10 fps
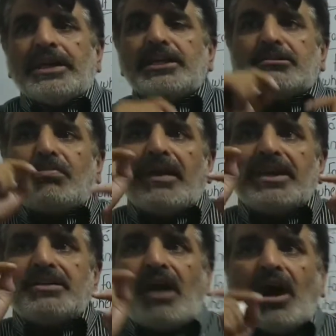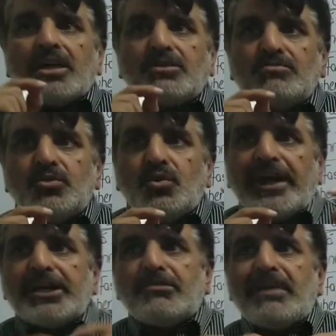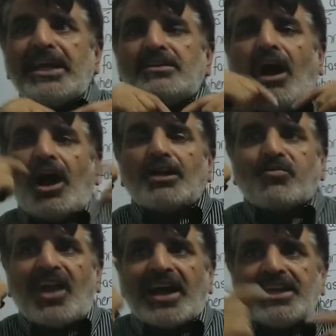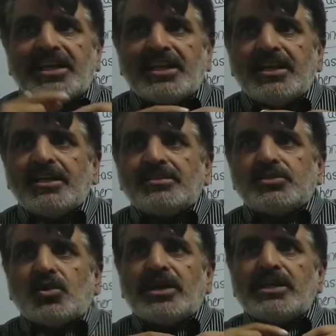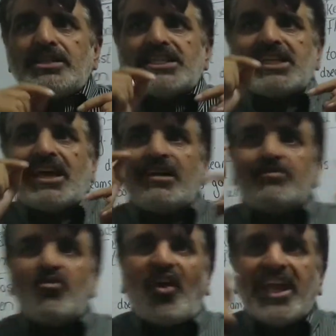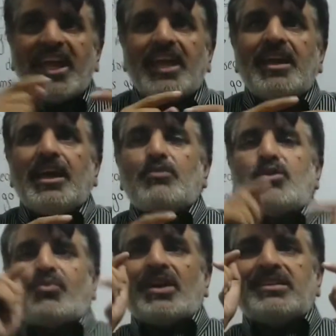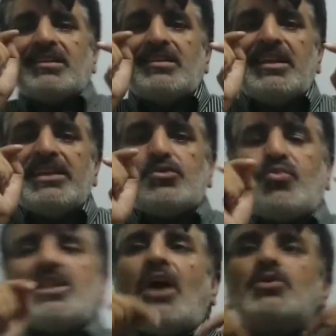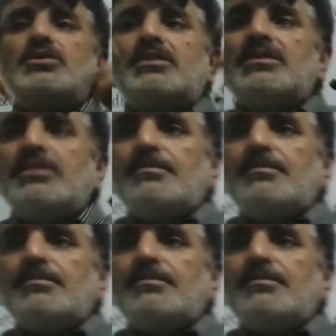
It may not move, it may not fly. So in the same way, if the person is without